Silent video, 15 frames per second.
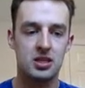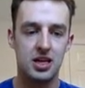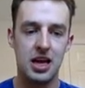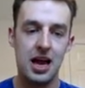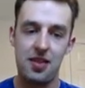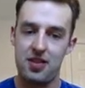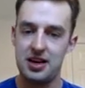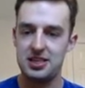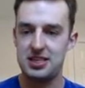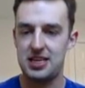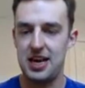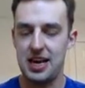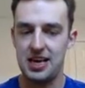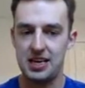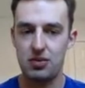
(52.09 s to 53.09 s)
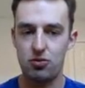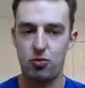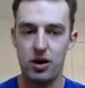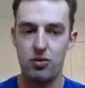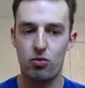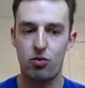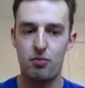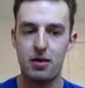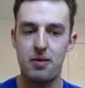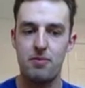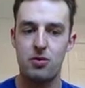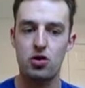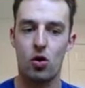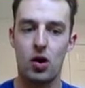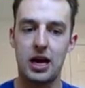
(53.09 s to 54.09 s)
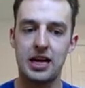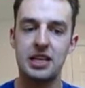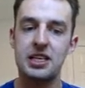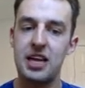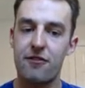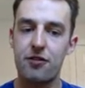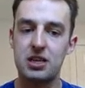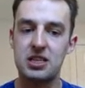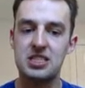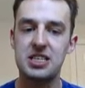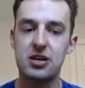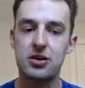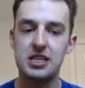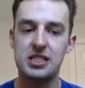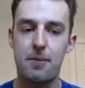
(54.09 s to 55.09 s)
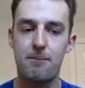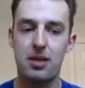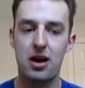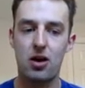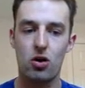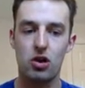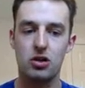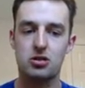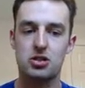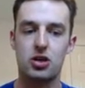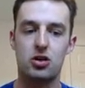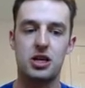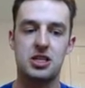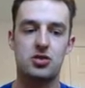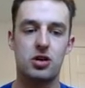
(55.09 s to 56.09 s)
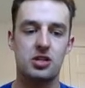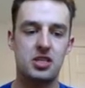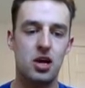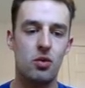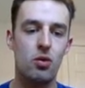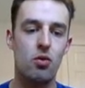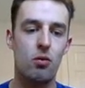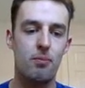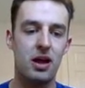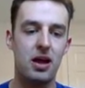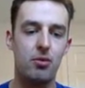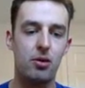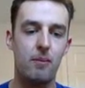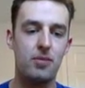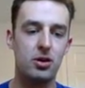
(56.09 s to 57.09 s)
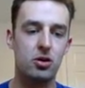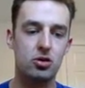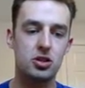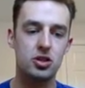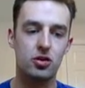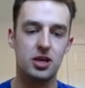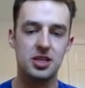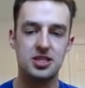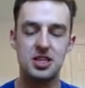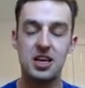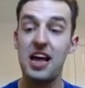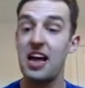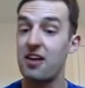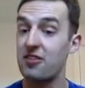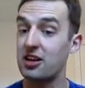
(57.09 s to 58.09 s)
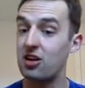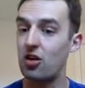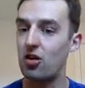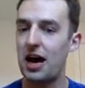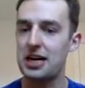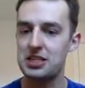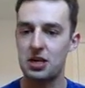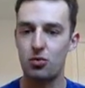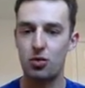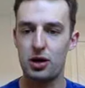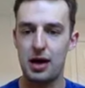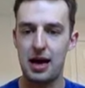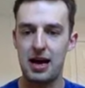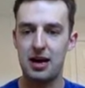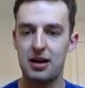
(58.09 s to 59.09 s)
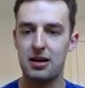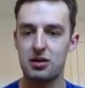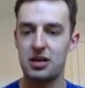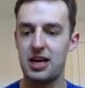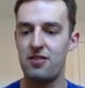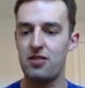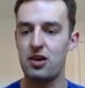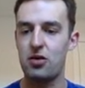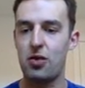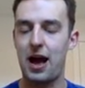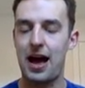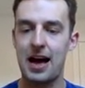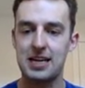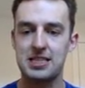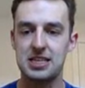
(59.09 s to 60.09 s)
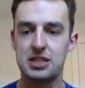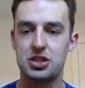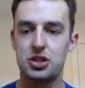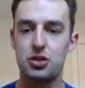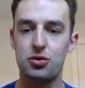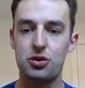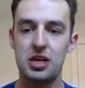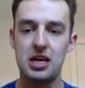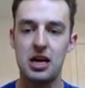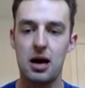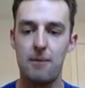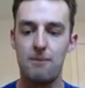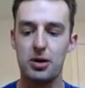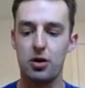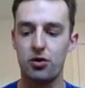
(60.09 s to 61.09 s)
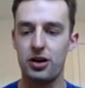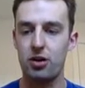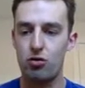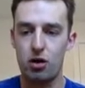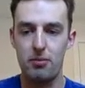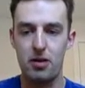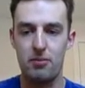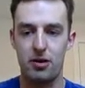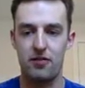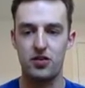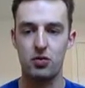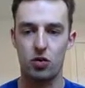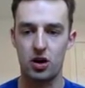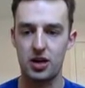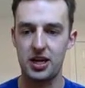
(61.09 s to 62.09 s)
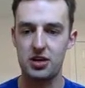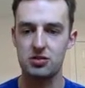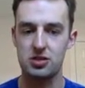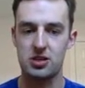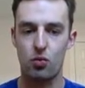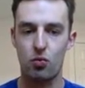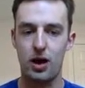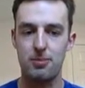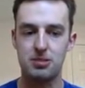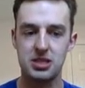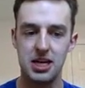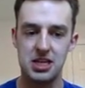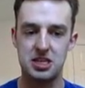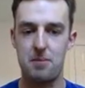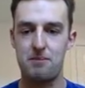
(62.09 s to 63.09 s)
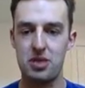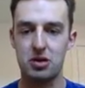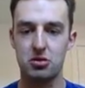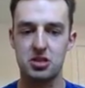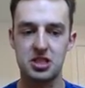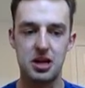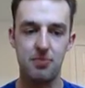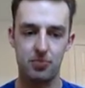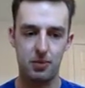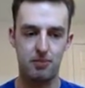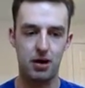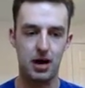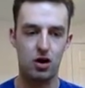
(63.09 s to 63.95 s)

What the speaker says: And then today we will be drawing different series and parallel circuits. So I say we won't be able to build circuits today. In class, I wouldn't give you access to the building equipment, but if you want to use the website to build some, by